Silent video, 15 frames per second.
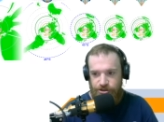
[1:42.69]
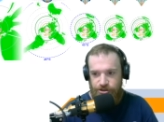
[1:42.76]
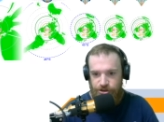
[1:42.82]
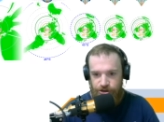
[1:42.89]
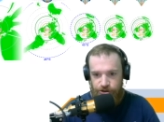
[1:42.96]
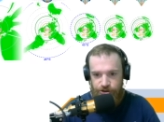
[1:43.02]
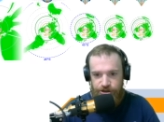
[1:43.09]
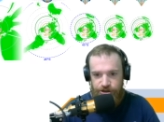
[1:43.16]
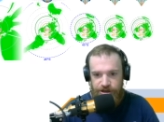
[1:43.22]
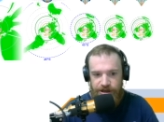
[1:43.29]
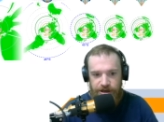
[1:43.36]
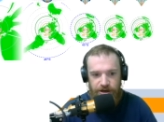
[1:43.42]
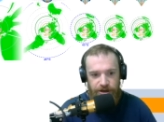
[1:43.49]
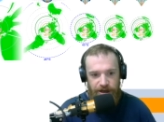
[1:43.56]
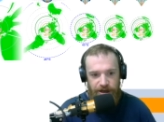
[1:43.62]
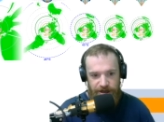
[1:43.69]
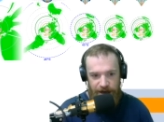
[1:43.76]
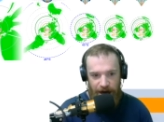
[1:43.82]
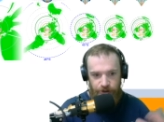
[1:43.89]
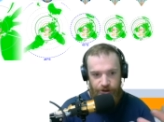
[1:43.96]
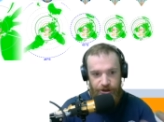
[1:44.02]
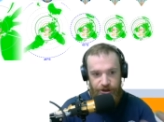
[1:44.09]
So you see here
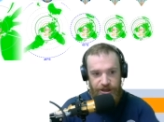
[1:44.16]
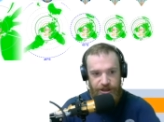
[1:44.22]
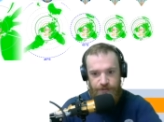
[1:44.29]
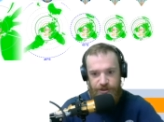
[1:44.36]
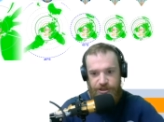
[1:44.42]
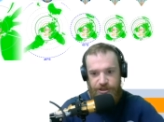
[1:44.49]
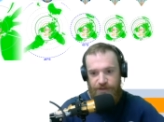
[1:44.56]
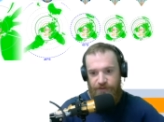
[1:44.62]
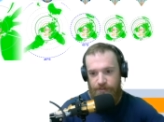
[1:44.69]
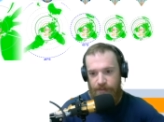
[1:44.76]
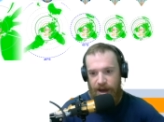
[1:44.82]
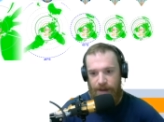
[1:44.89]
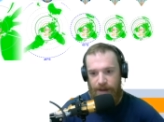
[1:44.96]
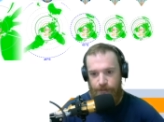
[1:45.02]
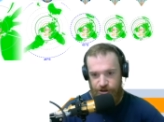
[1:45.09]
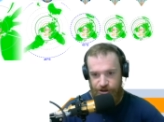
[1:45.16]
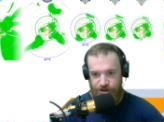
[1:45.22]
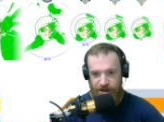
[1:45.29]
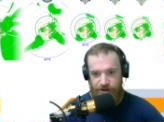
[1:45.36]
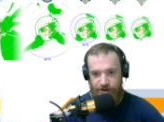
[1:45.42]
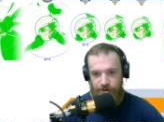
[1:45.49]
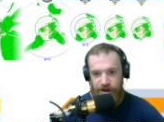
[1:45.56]
how this specific map was
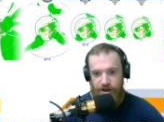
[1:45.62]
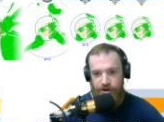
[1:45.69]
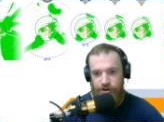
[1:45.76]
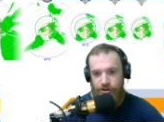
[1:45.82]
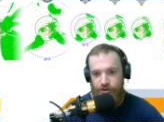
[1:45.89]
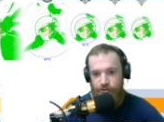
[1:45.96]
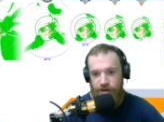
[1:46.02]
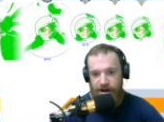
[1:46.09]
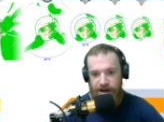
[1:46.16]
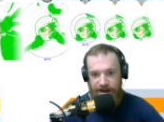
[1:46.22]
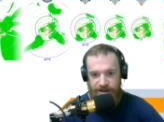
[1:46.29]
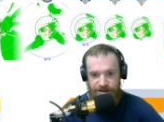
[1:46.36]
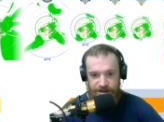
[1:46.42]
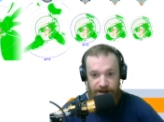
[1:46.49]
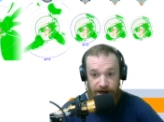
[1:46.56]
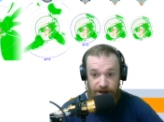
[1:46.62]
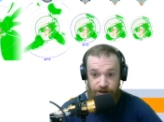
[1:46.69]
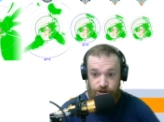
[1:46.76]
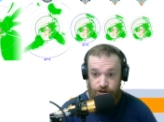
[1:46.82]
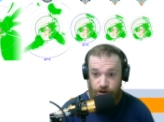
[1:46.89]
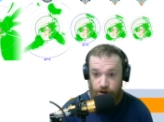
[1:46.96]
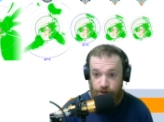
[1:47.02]
generated on the right-hand side. It
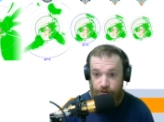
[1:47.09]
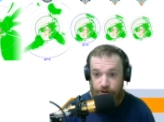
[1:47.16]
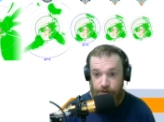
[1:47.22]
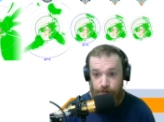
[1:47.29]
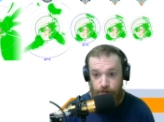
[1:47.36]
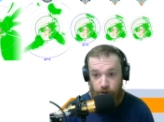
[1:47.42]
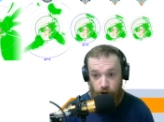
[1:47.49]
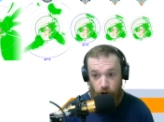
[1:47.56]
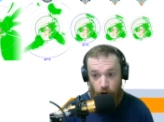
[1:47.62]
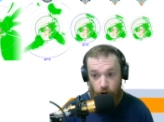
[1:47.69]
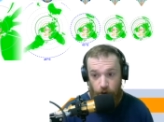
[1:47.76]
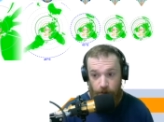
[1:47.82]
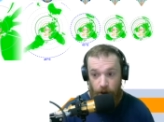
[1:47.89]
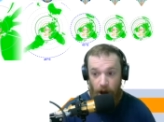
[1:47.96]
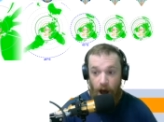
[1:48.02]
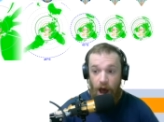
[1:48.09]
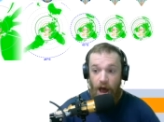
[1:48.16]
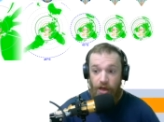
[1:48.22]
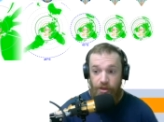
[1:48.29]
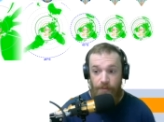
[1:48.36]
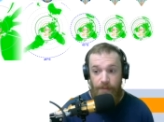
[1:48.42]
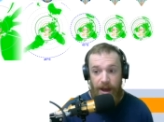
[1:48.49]
started with a globe,
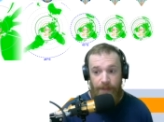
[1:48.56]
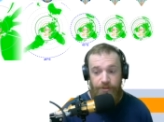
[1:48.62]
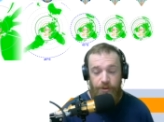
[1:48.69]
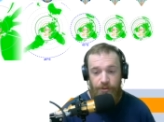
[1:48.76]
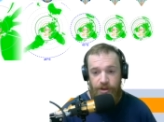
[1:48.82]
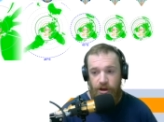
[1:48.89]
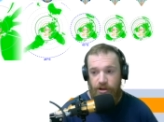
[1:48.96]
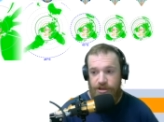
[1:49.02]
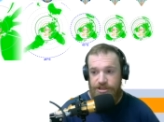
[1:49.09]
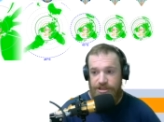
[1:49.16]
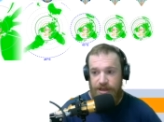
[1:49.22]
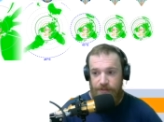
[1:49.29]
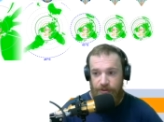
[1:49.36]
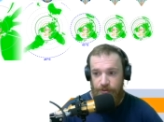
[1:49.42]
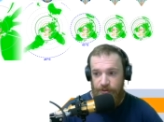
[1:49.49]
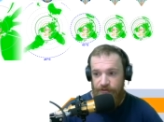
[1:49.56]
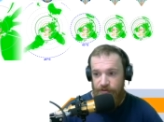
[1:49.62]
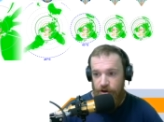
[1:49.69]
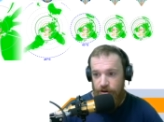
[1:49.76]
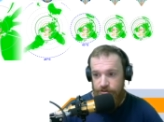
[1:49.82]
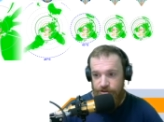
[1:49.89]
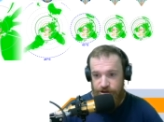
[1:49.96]
the map that we all accept and we've
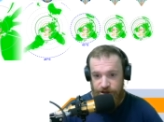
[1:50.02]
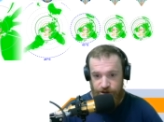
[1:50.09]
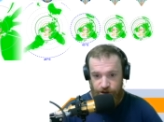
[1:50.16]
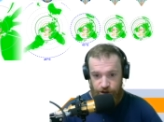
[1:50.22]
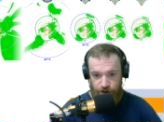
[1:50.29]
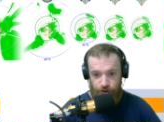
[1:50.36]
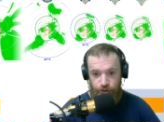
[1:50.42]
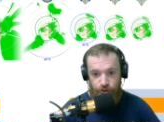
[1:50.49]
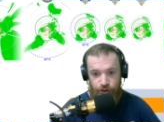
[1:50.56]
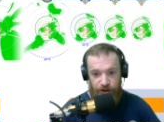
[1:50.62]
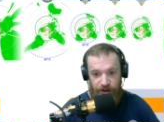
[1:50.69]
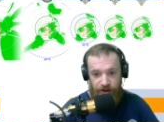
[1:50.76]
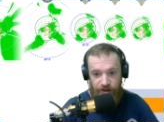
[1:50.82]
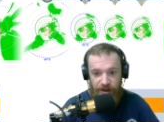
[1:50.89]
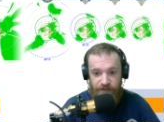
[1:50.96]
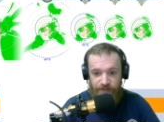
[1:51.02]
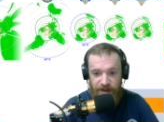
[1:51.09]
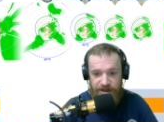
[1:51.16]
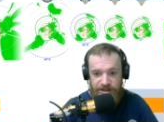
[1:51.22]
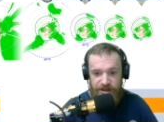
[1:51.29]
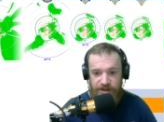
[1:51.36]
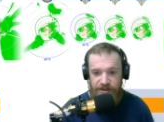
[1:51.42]
known since school, and then they
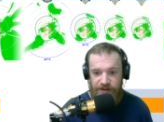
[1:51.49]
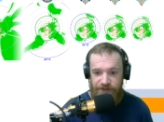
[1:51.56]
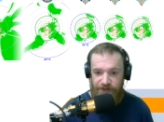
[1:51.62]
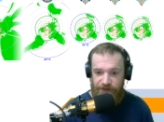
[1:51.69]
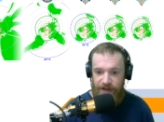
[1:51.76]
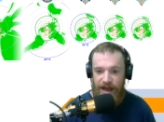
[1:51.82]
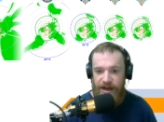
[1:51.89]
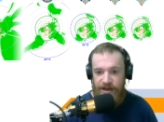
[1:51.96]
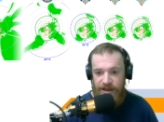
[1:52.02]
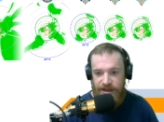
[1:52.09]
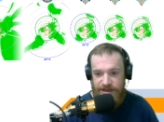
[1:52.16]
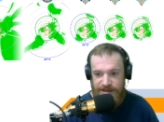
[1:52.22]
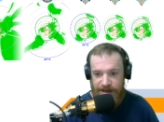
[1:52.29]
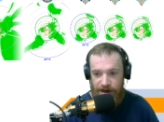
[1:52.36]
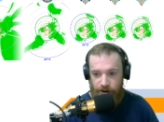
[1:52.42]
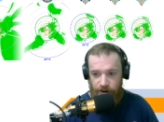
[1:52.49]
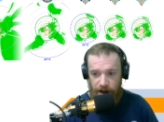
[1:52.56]
basically flattened this out.